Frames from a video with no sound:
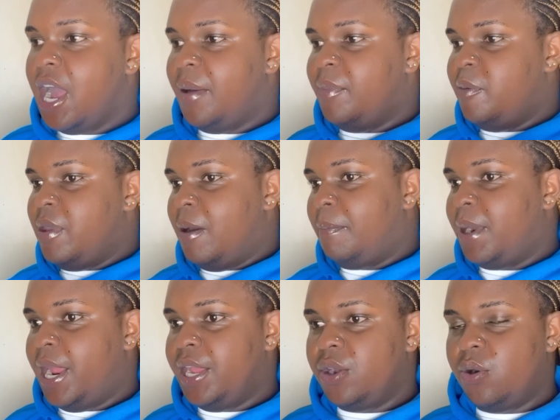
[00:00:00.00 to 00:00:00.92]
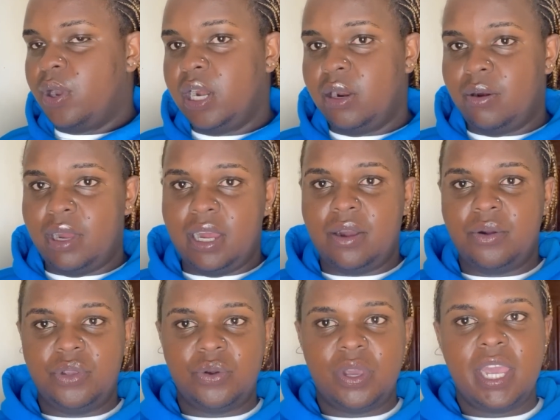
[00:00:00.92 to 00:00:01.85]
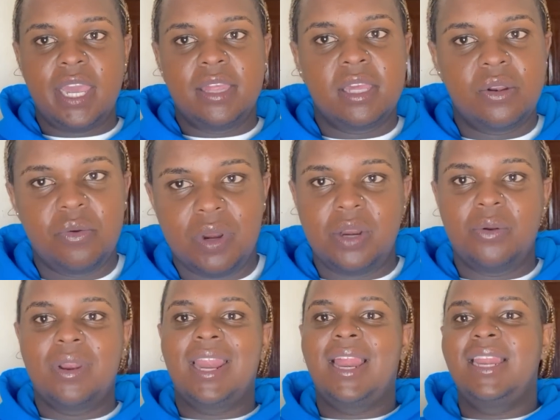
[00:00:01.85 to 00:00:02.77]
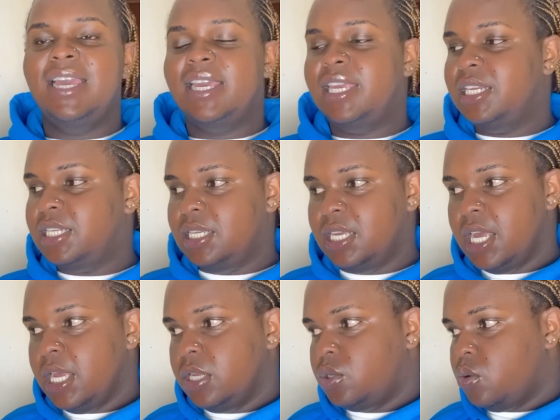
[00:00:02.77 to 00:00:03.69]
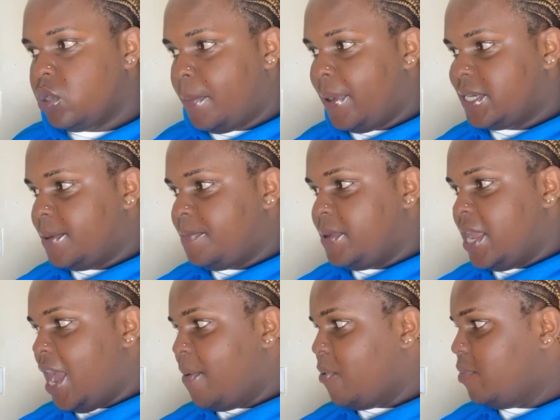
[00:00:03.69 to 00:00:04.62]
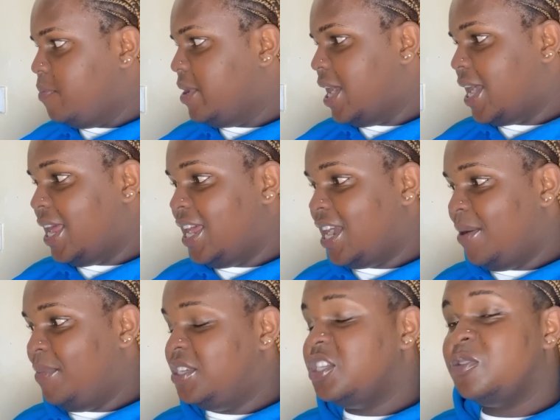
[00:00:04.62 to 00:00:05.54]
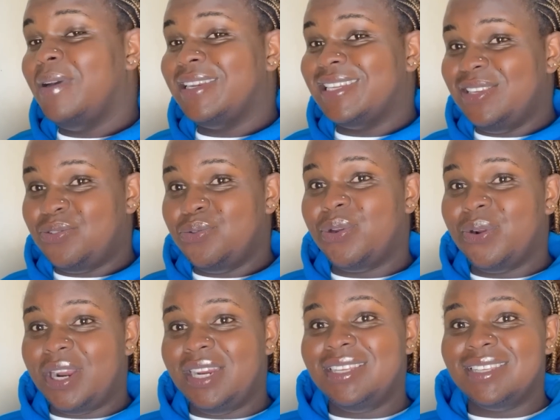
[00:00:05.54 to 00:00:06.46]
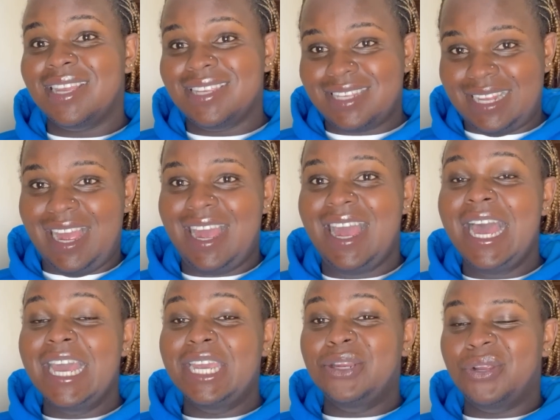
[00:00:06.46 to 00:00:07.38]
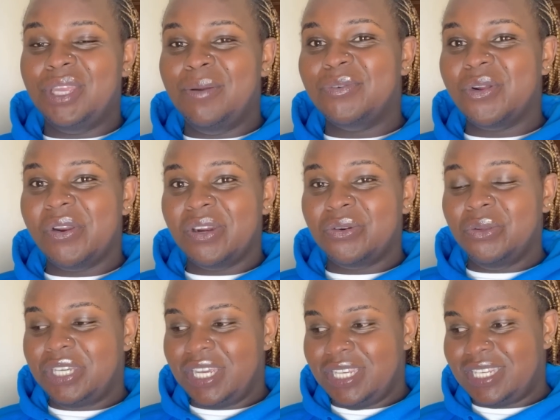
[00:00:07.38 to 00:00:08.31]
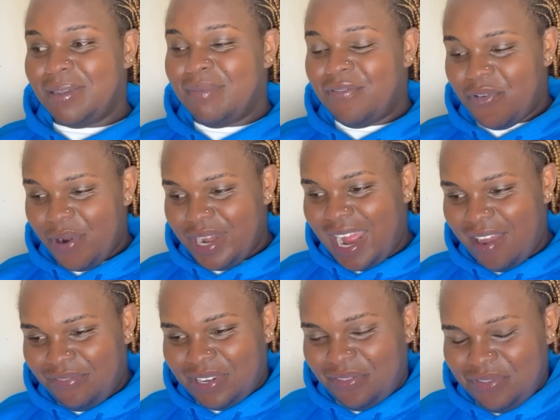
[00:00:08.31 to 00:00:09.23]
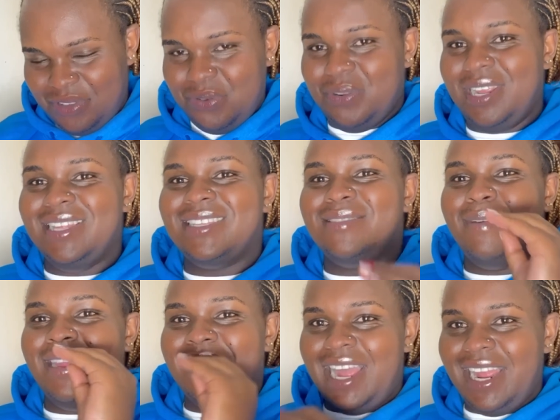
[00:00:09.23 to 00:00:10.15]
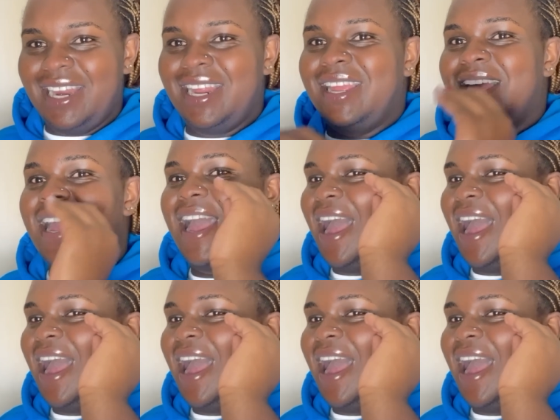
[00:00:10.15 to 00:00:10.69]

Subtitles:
maybe applying oil on your hair and then unaenda unalalia kiti. So unapata pia hapo maybe kakala kame change, but kitu kuna disaster. Kitu yenye mtaona tu change before and after vizuri. It's my dining